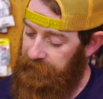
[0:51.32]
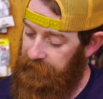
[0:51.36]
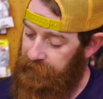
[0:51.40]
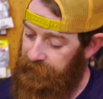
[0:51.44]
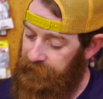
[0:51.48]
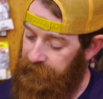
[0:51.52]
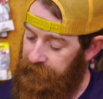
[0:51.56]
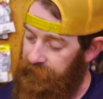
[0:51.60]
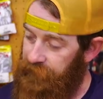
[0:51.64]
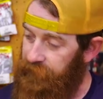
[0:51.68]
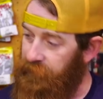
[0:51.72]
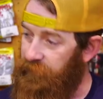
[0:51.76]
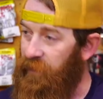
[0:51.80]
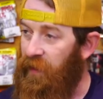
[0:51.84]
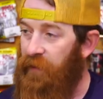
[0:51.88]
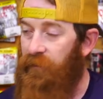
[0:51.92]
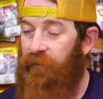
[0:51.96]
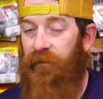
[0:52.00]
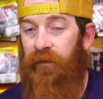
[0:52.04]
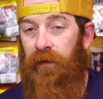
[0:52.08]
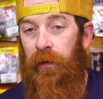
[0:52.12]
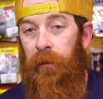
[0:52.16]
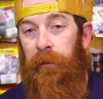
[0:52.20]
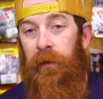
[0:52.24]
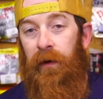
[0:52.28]

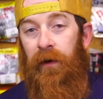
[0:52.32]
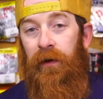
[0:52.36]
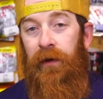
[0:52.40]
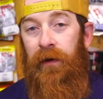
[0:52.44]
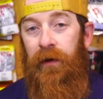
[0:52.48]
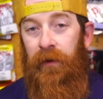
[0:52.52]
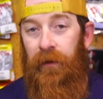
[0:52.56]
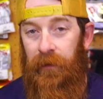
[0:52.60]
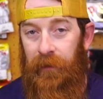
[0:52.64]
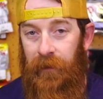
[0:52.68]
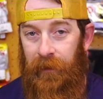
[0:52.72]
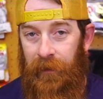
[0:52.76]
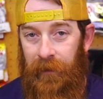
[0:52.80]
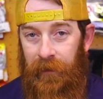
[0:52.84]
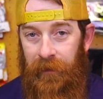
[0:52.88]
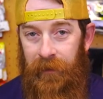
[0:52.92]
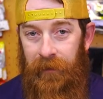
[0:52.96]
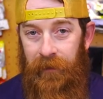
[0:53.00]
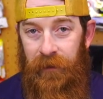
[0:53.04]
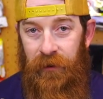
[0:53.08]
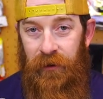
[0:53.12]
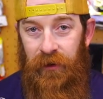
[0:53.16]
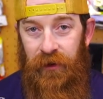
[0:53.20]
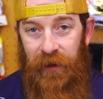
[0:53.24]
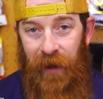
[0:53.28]
familiar
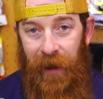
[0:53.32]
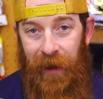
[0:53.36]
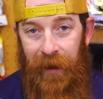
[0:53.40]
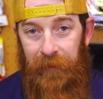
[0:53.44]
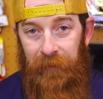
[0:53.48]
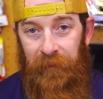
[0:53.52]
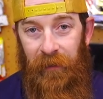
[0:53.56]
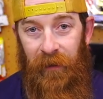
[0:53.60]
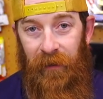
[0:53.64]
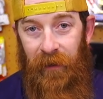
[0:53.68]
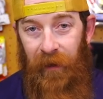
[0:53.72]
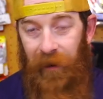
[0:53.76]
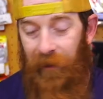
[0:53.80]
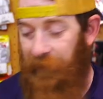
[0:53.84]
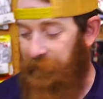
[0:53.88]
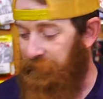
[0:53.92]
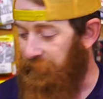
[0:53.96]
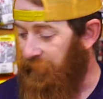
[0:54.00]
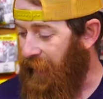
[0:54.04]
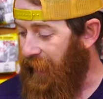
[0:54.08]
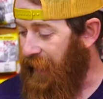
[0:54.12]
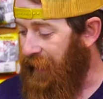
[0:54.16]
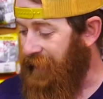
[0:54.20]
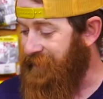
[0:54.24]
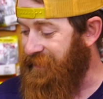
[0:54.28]
shape of
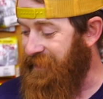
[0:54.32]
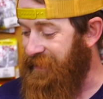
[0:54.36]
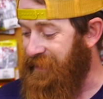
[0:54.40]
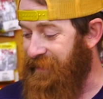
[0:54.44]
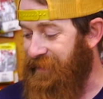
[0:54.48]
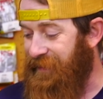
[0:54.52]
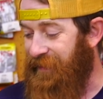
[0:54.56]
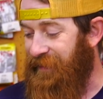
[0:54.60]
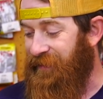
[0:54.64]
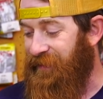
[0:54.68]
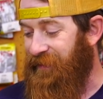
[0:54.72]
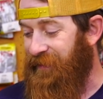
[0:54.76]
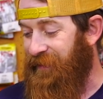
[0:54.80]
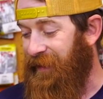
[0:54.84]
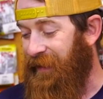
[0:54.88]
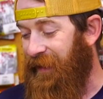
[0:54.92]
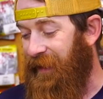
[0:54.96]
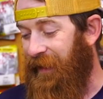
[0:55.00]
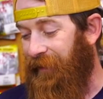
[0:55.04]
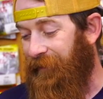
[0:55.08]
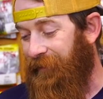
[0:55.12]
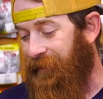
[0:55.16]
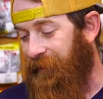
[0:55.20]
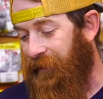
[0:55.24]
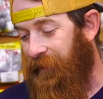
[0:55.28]
boxes that you get
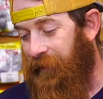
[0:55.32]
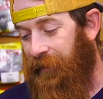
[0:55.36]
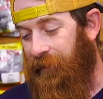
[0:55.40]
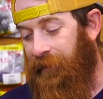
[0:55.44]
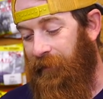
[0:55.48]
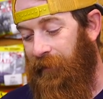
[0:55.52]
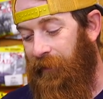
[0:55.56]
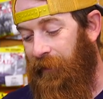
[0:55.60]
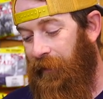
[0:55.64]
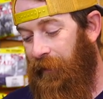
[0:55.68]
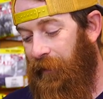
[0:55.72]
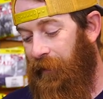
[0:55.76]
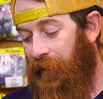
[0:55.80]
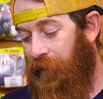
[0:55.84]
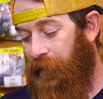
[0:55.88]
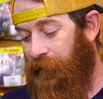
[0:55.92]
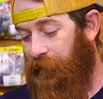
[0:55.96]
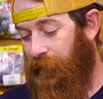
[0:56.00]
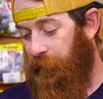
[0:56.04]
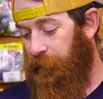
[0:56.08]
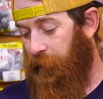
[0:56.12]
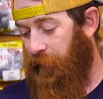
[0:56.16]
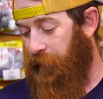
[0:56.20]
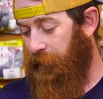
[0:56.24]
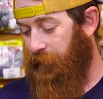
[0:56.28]
out there
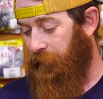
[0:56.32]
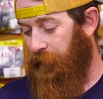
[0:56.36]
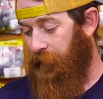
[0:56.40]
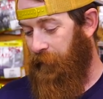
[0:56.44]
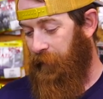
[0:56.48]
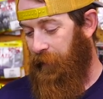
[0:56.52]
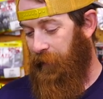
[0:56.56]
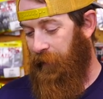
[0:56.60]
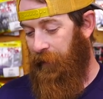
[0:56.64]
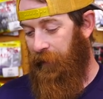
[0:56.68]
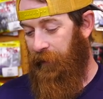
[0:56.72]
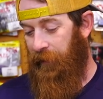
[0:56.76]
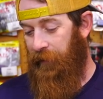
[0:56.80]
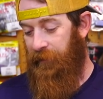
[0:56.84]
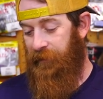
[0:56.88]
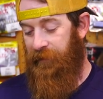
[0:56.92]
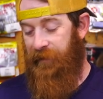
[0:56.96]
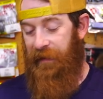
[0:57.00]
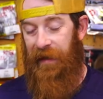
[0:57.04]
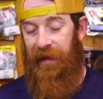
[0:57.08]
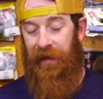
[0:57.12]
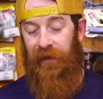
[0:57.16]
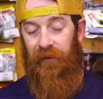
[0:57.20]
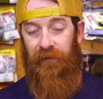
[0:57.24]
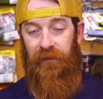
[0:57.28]
from other
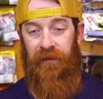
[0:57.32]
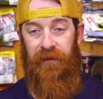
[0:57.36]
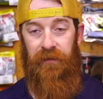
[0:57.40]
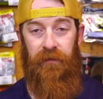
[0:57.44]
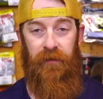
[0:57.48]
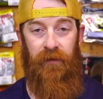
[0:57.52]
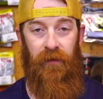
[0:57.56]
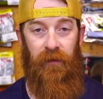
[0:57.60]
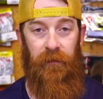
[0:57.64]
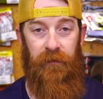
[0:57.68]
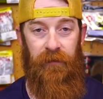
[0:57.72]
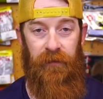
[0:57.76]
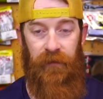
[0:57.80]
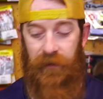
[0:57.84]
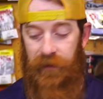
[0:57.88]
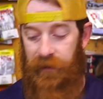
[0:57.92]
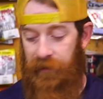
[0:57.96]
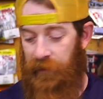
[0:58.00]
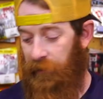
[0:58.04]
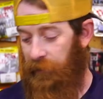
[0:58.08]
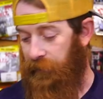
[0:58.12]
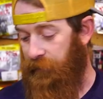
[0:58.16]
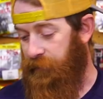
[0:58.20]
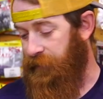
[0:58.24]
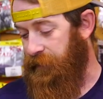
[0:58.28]
tackle subscription
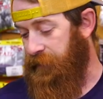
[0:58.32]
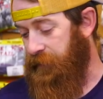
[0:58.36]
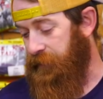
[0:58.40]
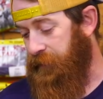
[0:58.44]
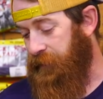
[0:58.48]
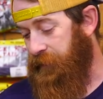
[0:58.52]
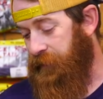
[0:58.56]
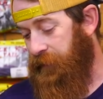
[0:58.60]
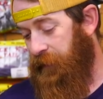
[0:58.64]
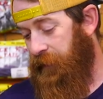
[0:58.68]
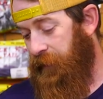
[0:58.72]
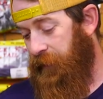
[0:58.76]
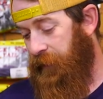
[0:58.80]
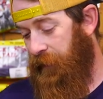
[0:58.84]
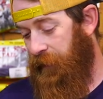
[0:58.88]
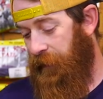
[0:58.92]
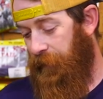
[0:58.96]
services.